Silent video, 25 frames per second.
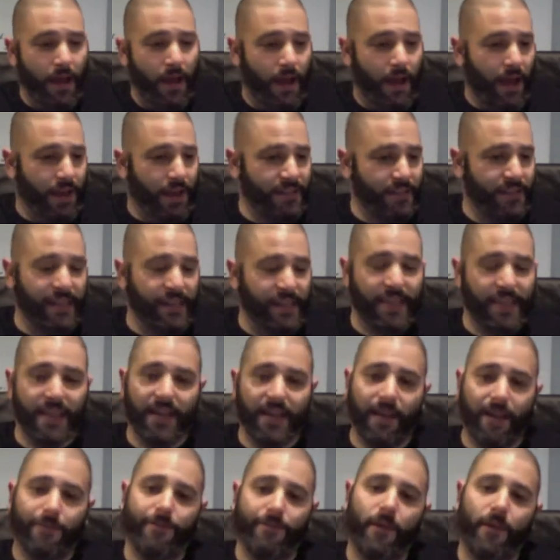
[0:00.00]
Stinky
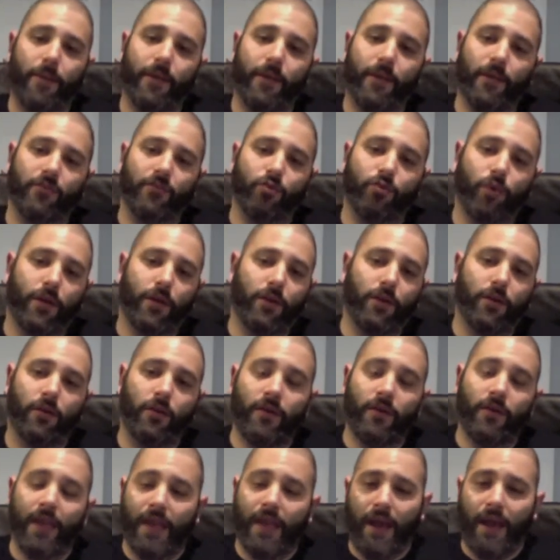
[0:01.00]
Canuck found me on
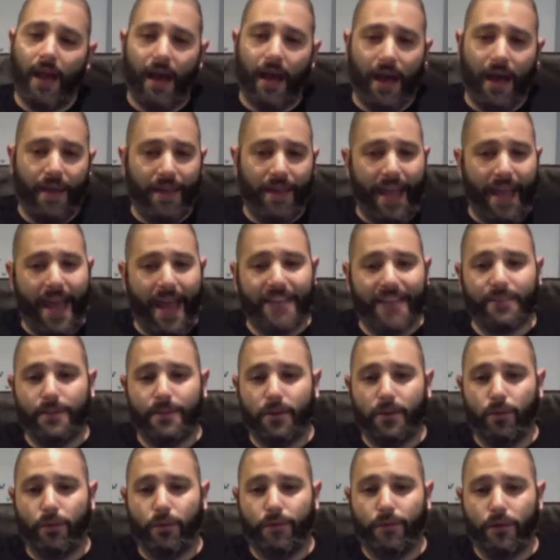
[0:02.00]
Twitter. They asked me
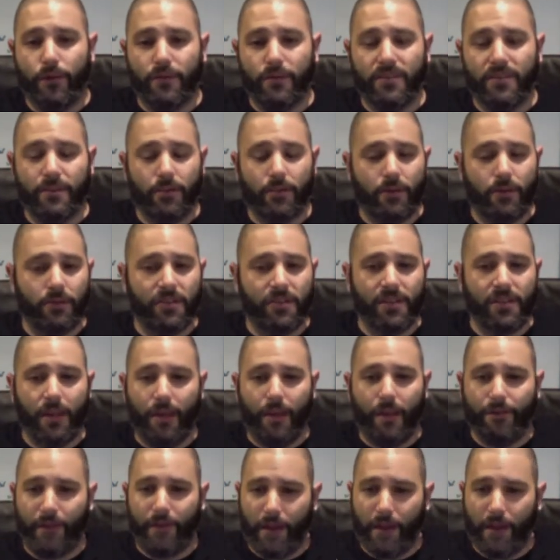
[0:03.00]
to review some of their stuff.